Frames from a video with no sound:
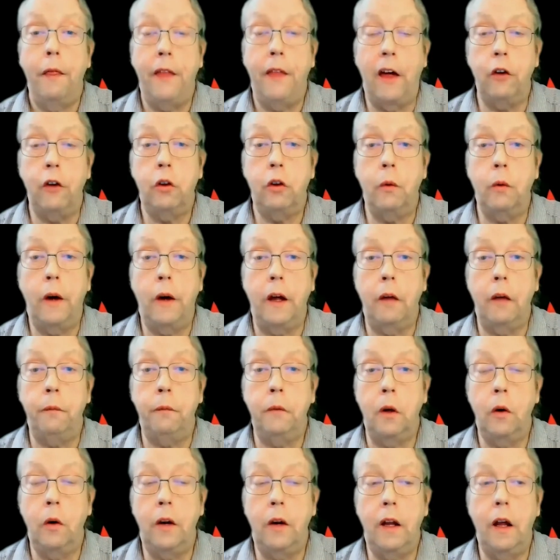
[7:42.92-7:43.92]
that's the way
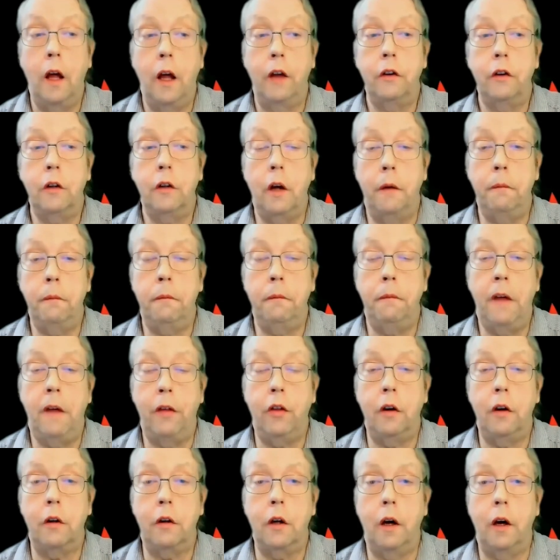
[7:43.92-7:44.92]
I'm doing it. So,
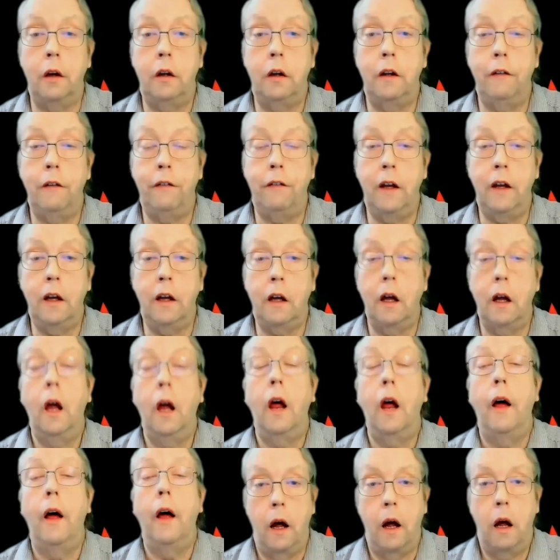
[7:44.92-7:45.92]
method scientific.
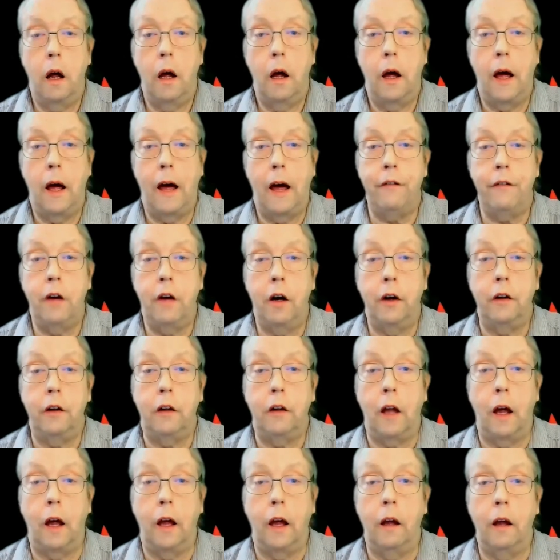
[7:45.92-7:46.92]
Have a
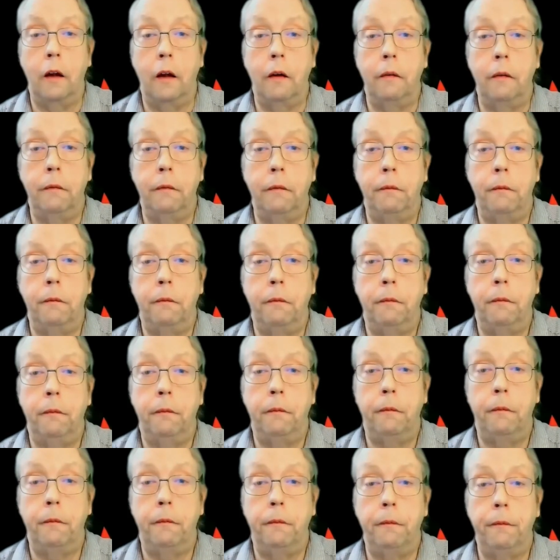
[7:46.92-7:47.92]
nice day.
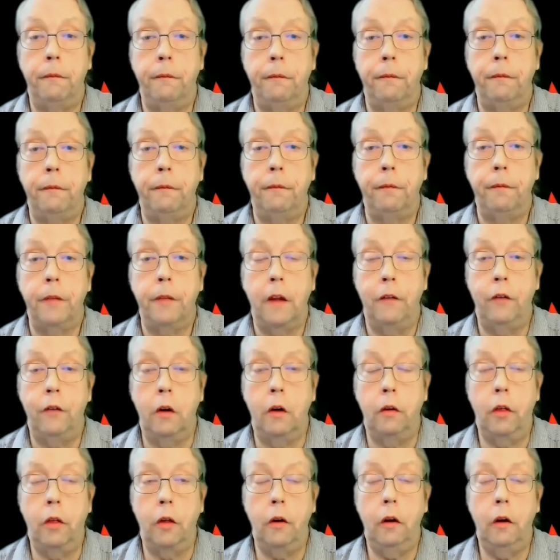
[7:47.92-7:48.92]
If
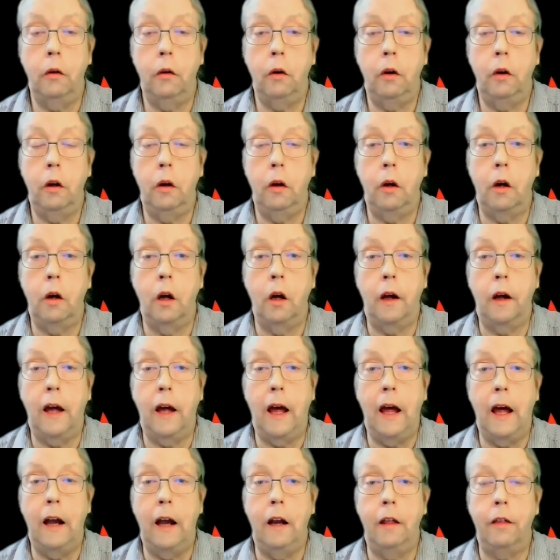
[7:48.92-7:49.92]
you think you could
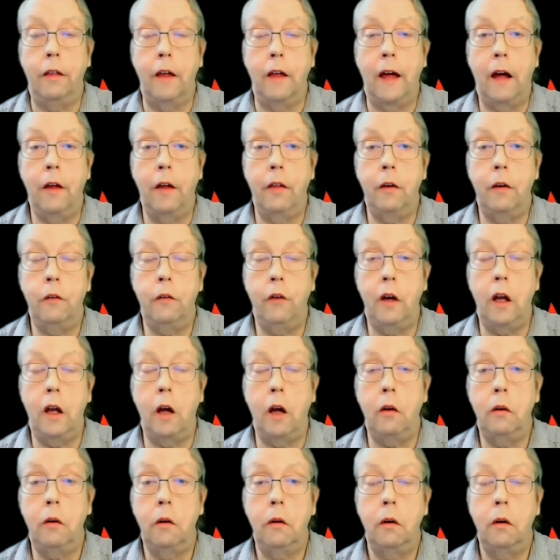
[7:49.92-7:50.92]
get anything out of this
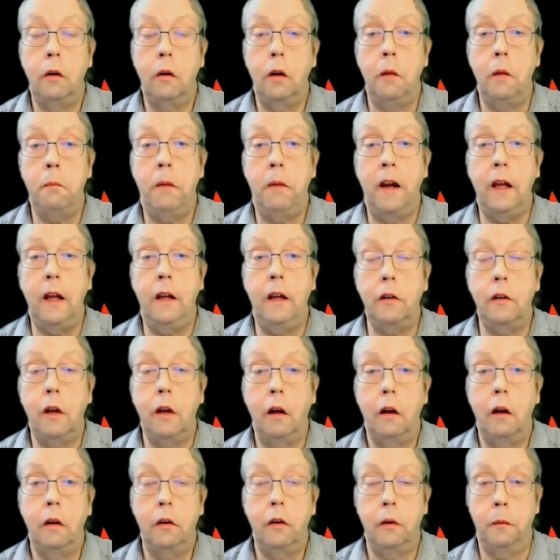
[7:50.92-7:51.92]
video, then please
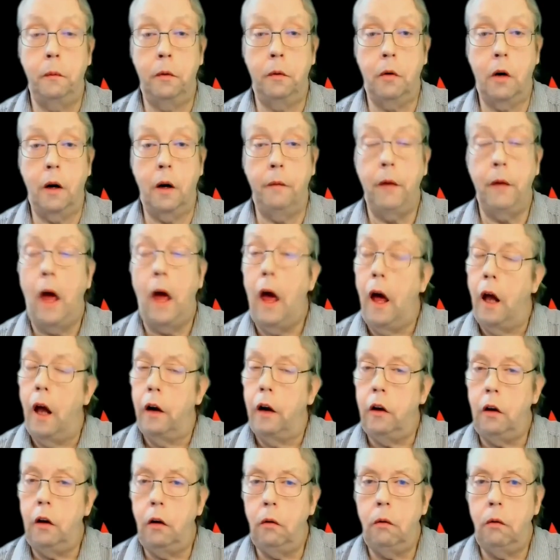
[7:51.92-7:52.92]
subscribe.
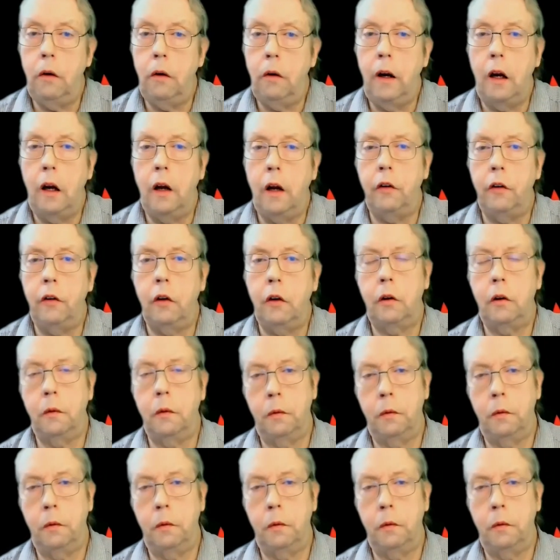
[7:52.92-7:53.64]
Do you realise that